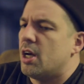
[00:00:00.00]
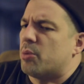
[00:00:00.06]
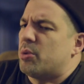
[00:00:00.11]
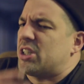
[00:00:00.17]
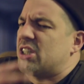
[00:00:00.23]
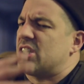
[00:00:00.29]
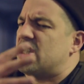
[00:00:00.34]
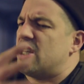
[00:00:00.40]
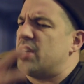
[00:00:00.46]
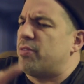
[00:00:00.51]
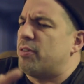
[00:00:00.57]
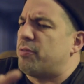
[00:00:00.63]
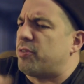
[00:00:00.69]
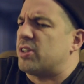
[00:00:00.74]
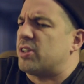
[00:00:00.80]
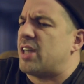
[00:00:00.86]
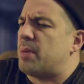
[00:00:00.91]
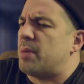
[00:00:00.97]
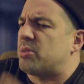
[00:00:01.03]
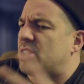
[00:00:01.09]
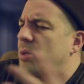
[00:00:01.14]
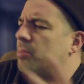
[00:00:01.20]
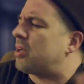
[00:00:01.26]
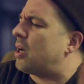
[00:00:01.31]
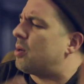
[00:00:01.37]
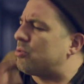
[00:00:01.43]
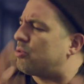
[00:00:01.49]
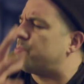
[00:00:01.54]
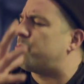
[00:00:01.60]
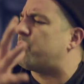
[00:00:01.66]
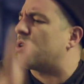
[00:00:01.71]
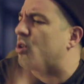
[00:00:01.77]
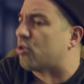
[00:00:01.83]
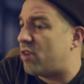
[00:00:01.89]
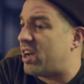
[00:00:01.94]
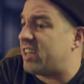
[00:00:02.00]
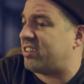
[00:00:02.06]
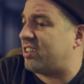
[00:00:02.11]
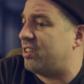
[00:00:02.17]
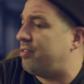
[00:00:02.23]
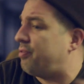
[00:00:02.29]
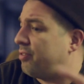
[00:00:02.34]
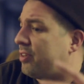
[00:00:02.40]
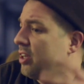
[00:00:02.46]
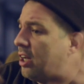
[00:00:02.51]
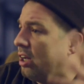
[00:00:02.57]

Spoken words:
which is even for them sometimes progressive,